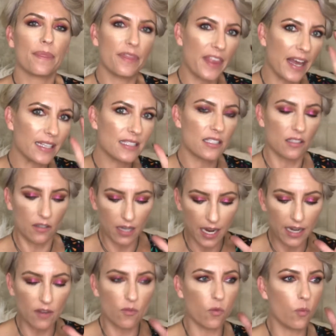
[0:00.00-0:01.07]
that's
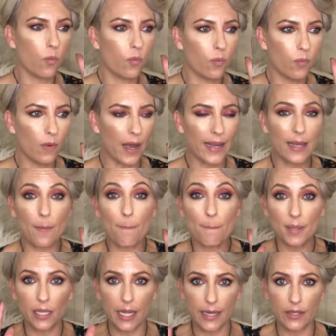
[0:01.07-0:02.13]
kind of I get
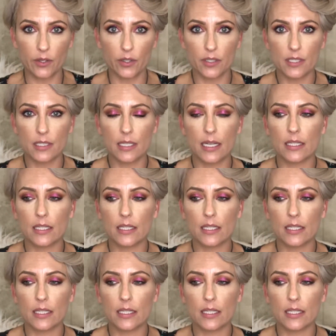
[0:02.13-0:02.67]
blinders.